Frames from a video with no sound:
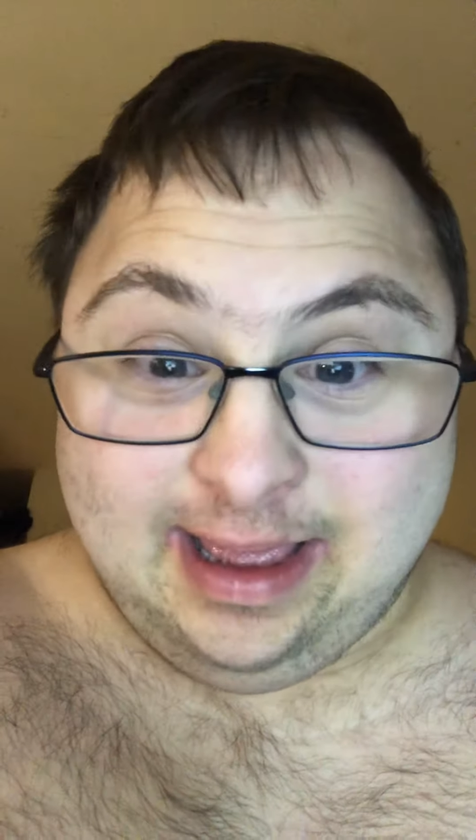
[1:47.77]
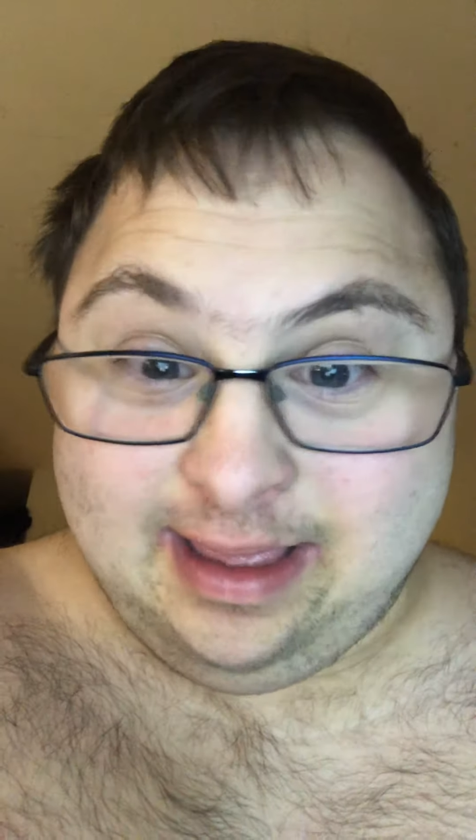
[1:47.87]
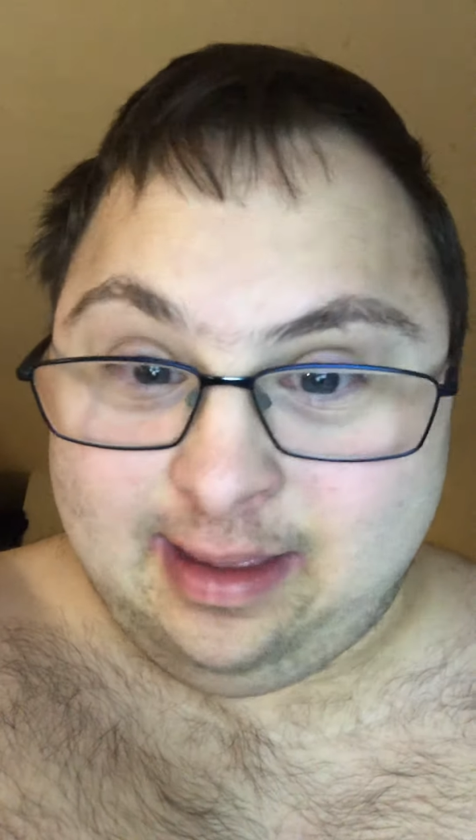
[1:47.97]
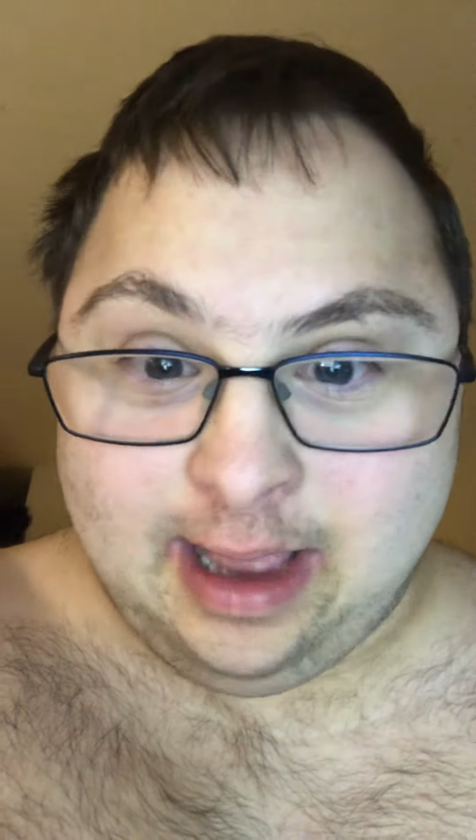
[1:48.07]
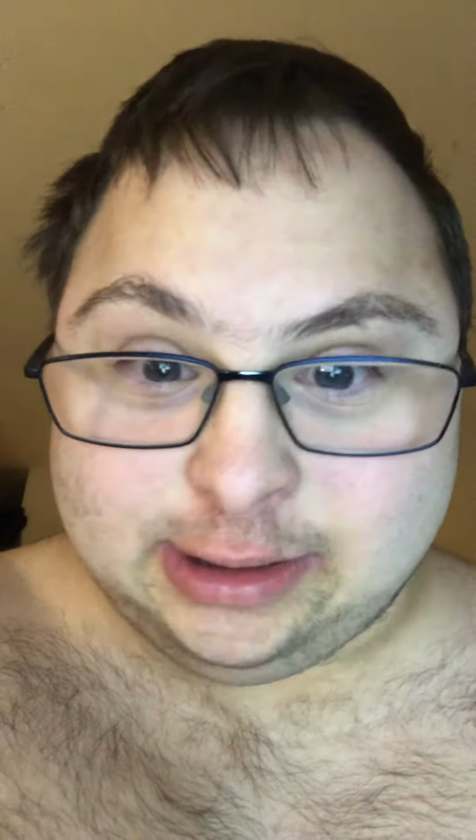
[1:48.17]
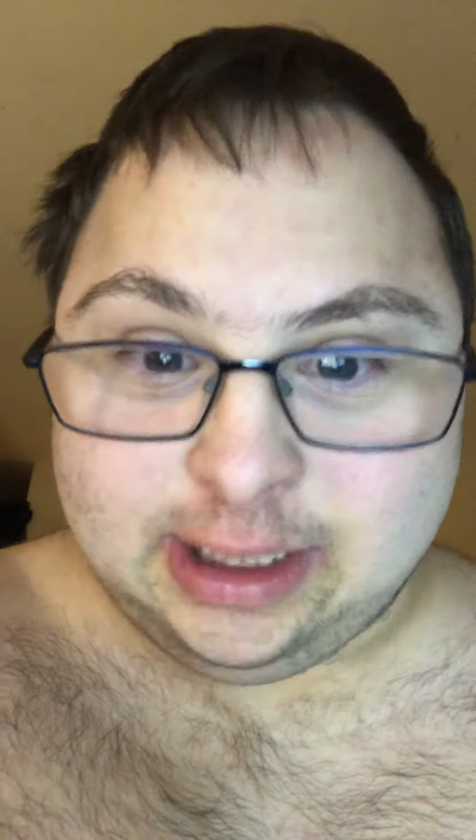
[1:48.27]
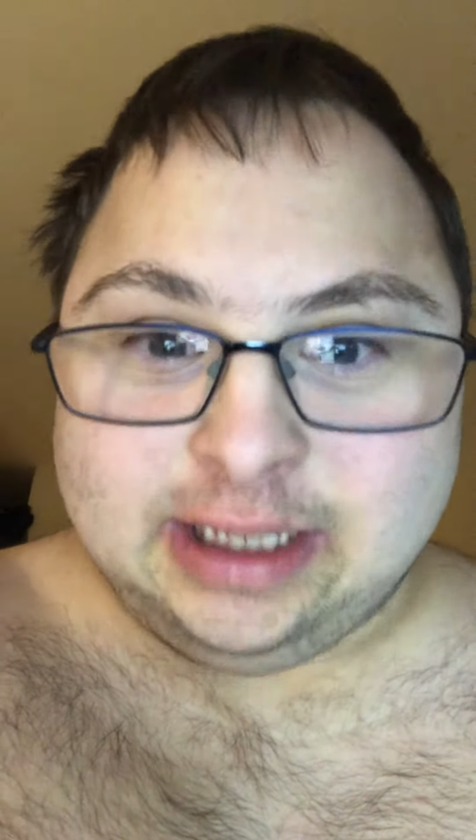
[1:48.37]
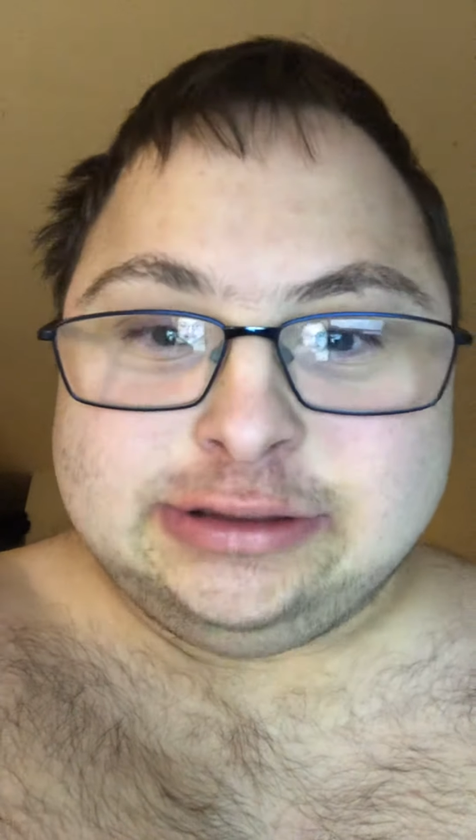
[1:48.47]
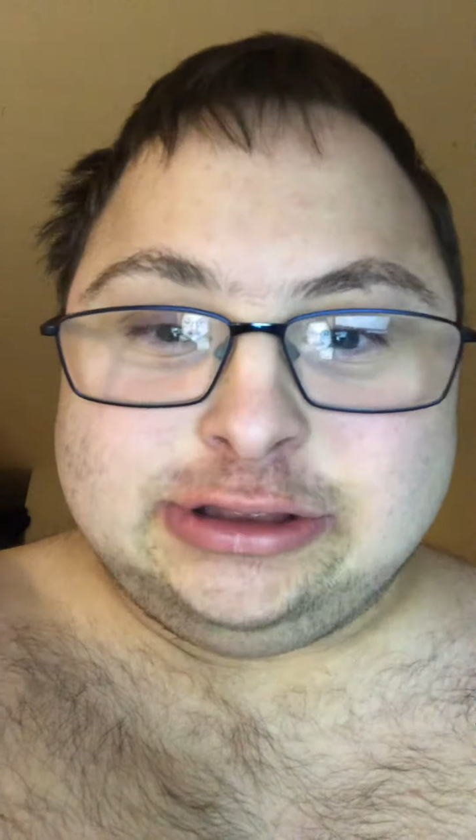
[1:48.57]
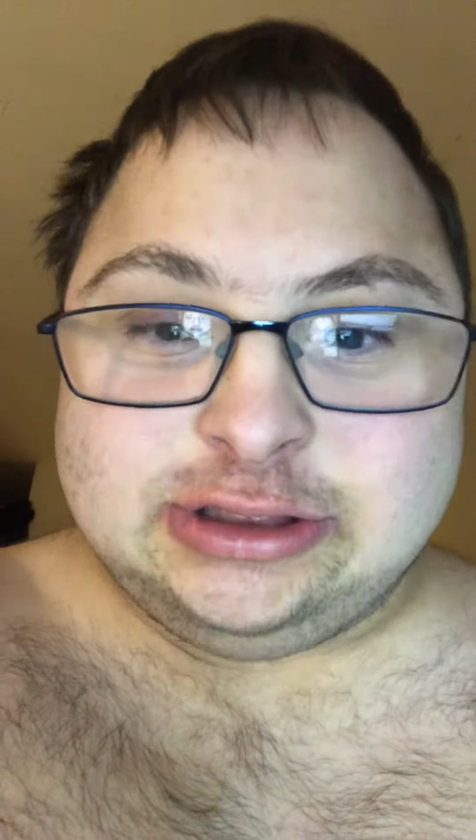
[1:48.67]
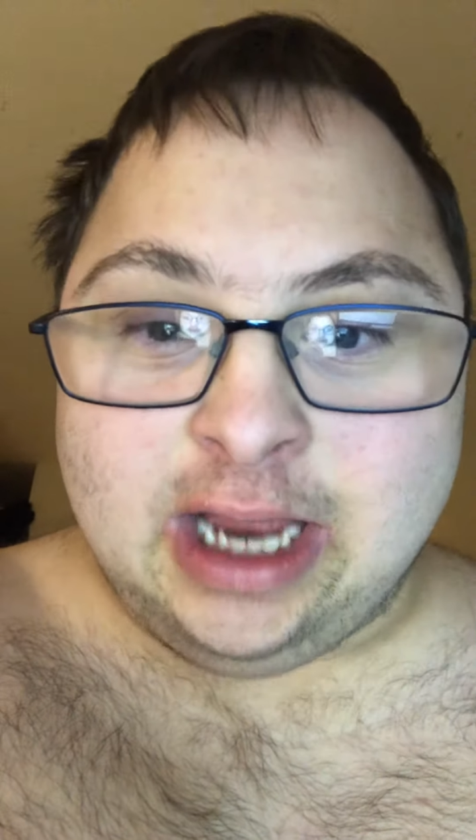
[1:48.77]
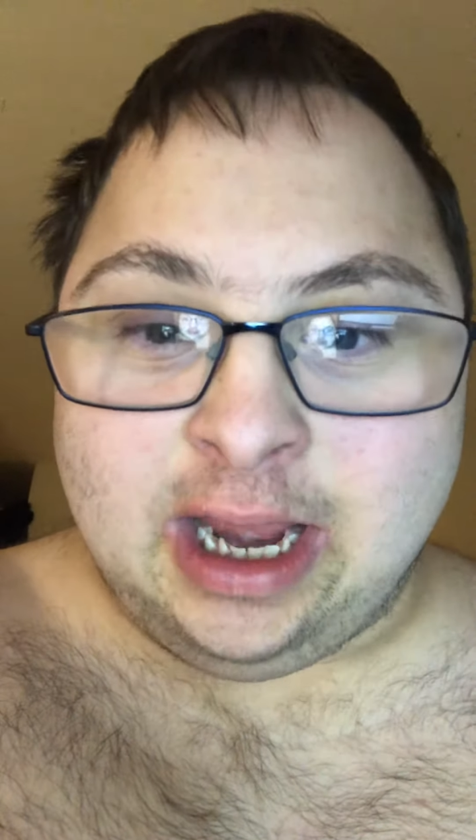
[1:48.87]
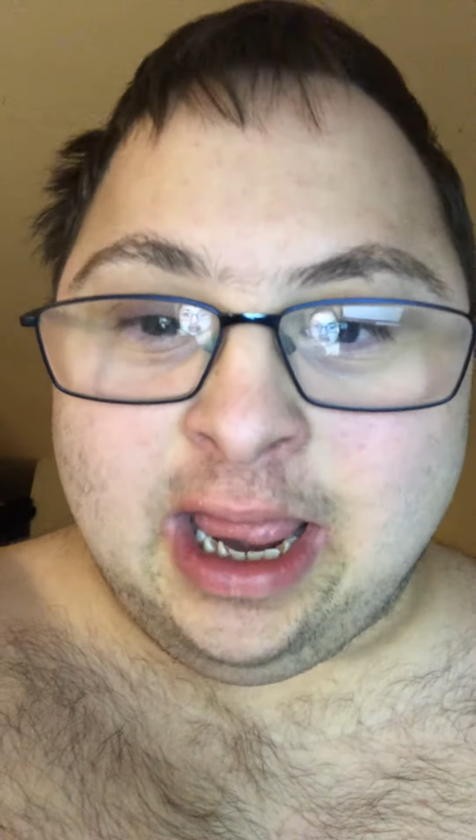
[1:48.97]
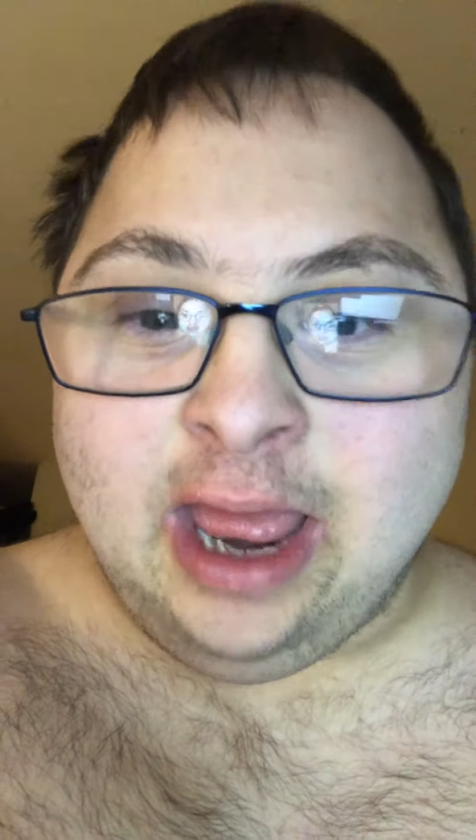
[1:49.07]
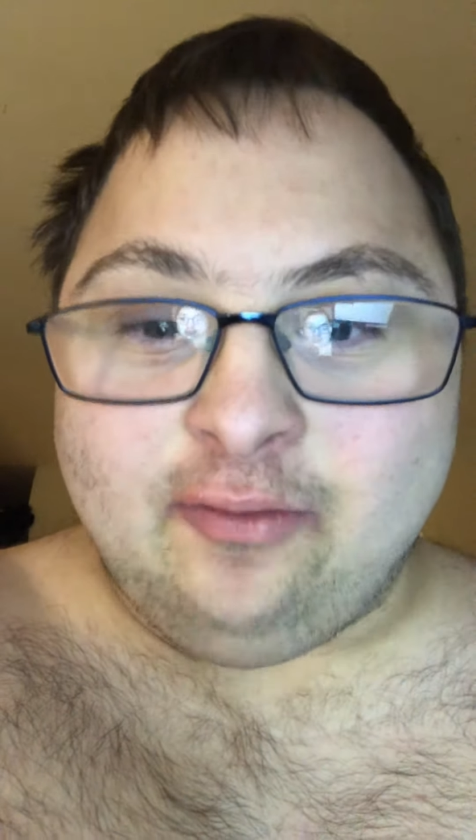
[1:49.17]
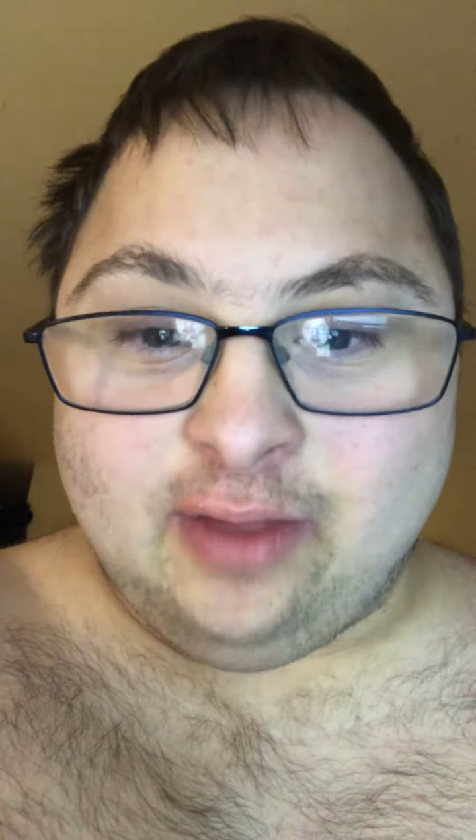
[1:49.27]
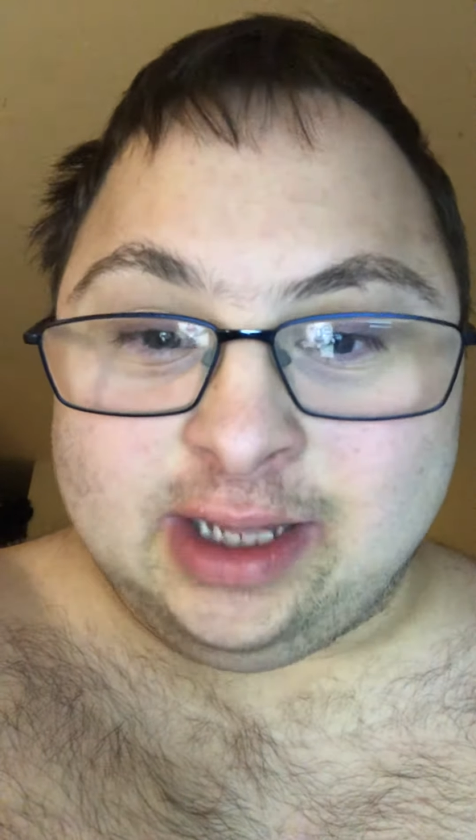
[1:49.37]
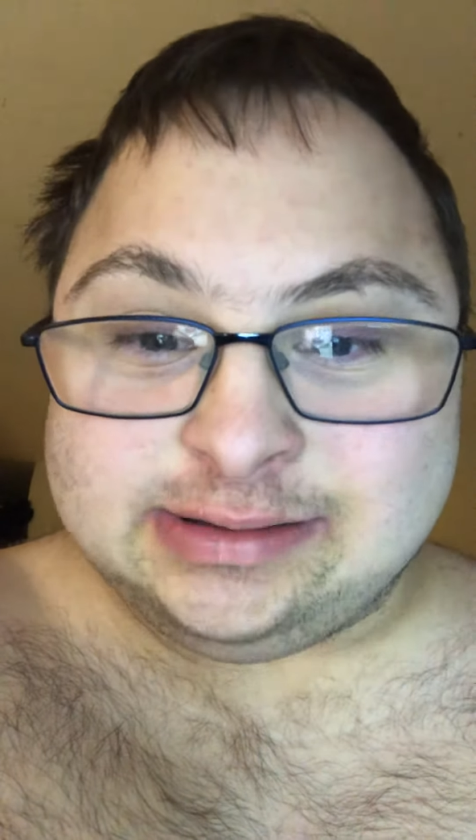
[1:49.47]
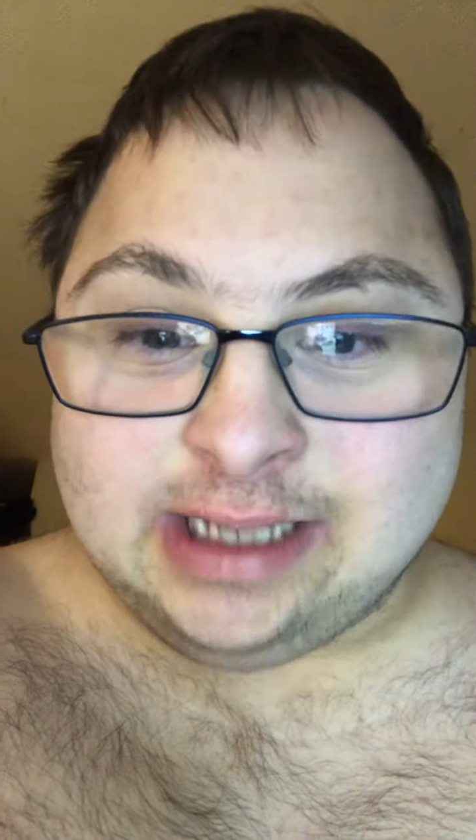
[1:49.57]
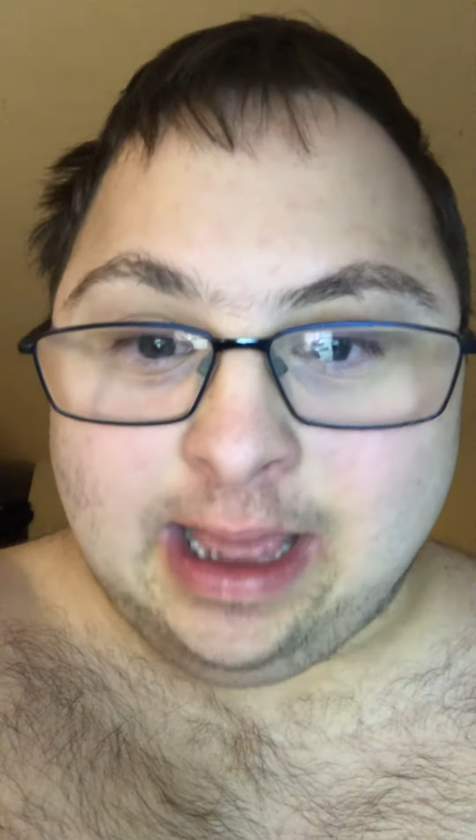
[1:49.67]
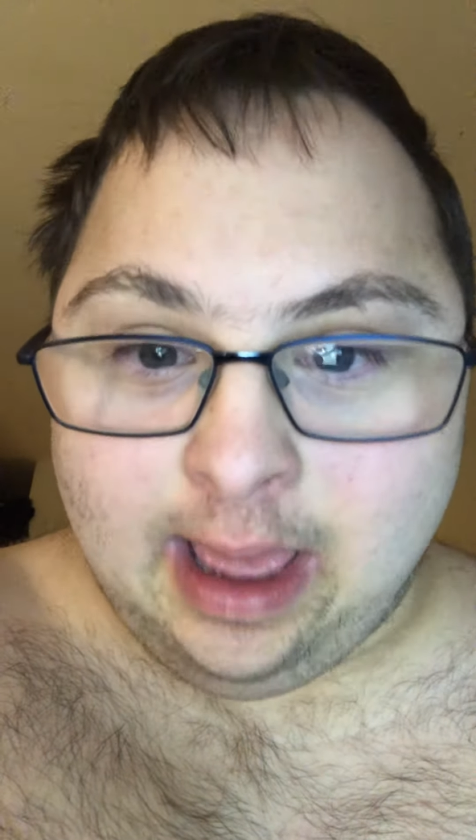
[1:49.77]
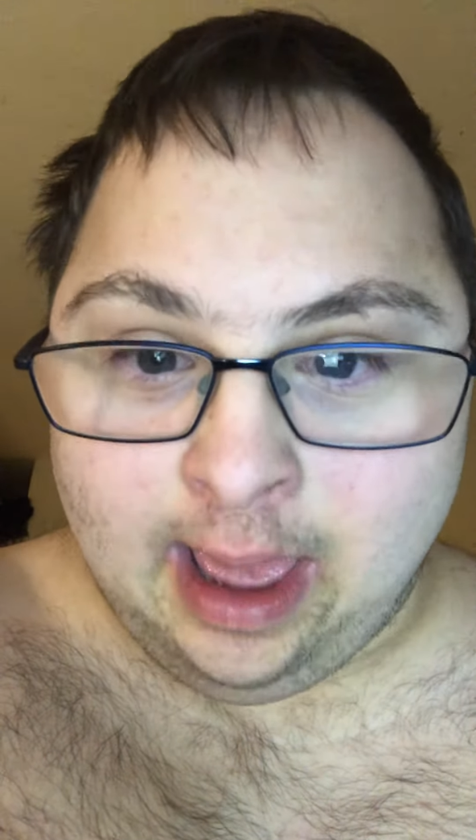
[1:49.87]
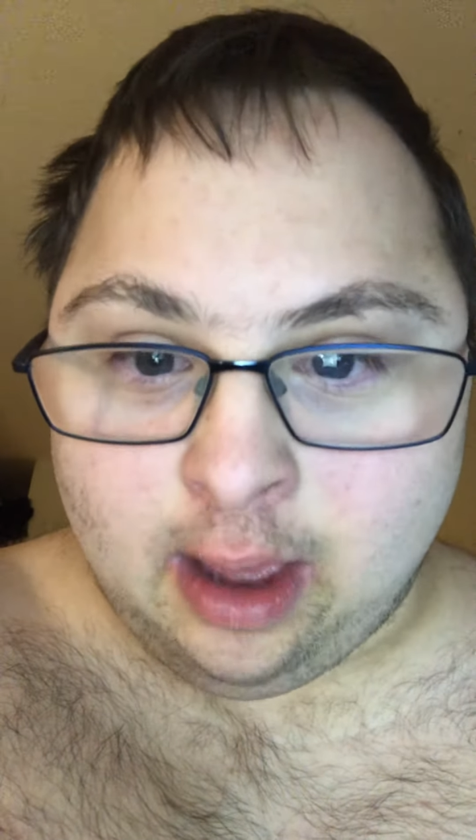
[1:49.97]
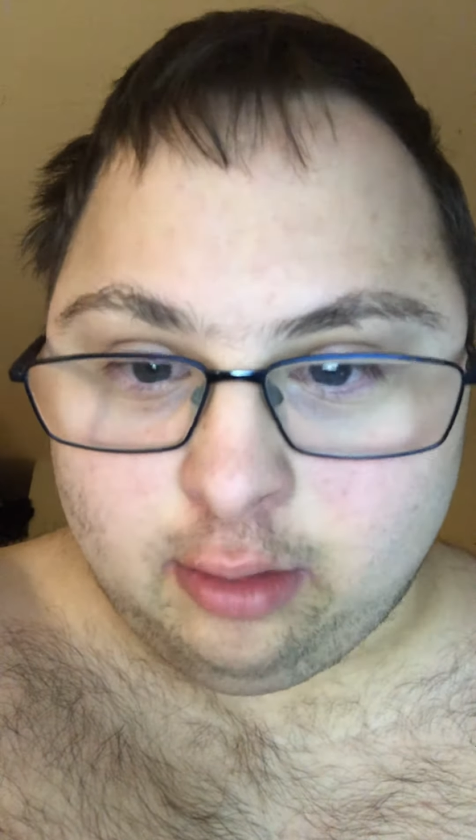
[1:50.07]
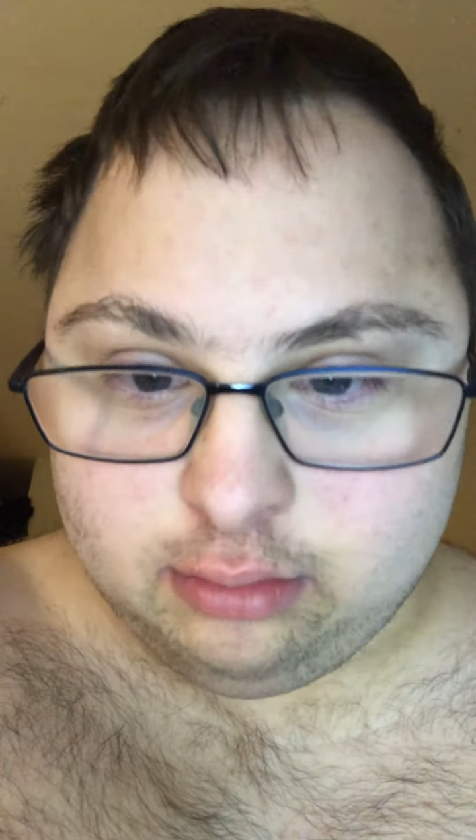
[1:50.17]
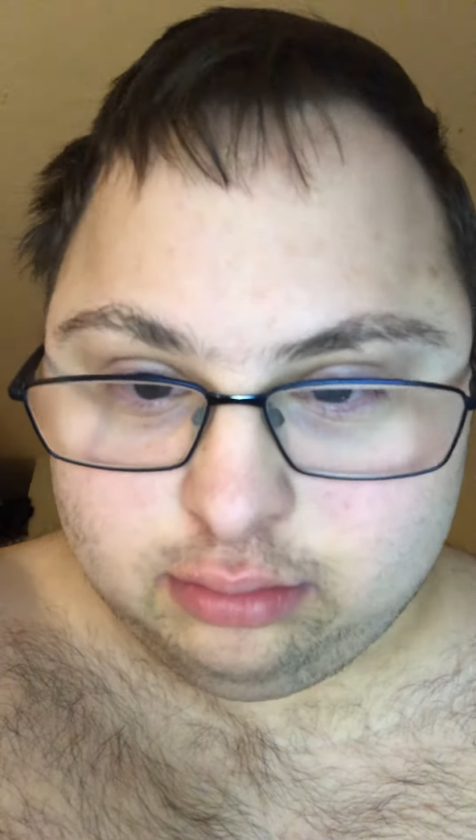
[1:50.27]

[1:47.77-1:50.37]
and actually check this out.